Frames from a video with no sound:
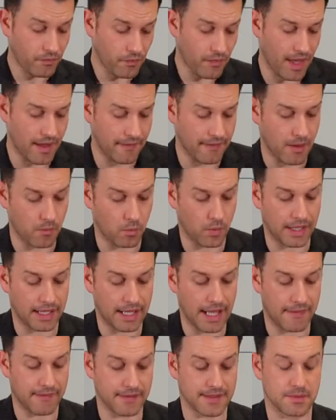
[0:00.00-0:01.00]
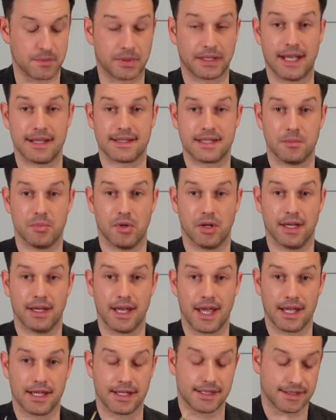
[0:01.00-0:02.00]
and then we get the spaghetti
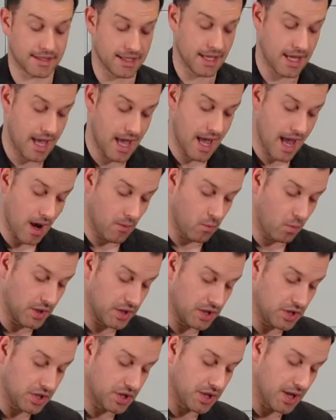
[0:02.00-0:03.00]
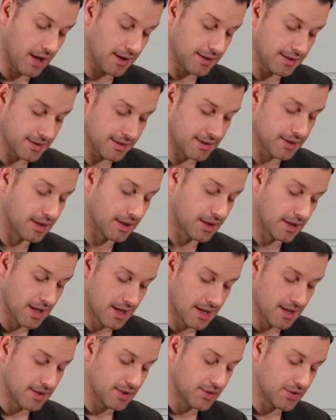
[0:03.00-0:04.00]
bolognese and we just
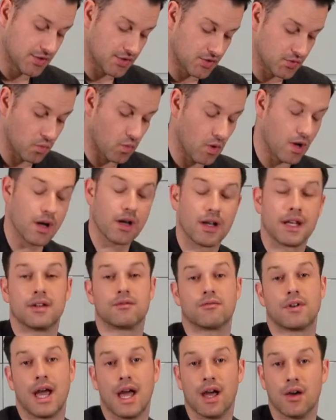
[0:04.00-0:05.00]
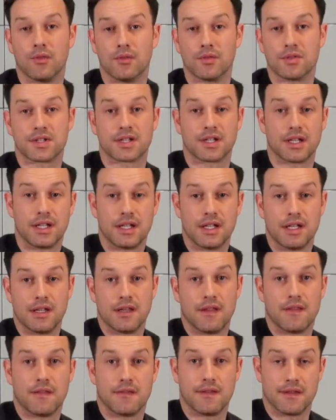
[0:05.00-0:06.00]
swirl it round
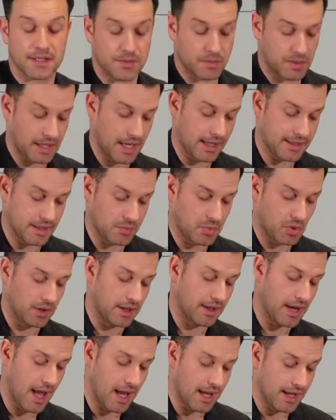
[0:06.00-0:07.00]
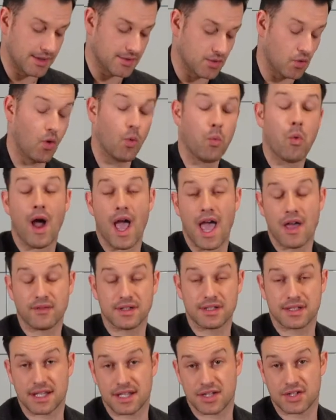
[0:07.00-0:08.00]
the spaghetti bolognese or whatever
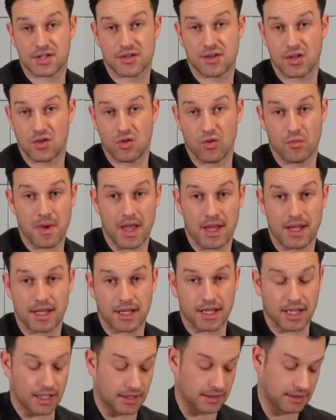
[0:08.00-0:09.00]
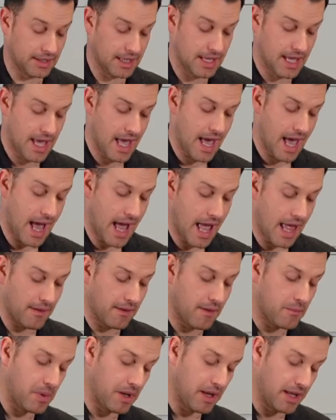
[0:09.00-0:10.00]
dish that you're making.
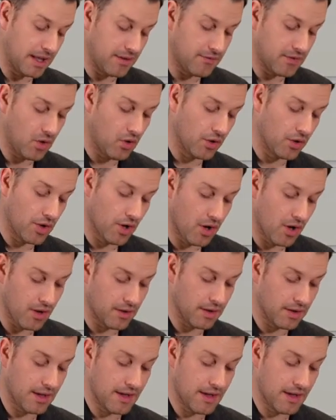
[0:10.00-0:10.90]
And believe it or not,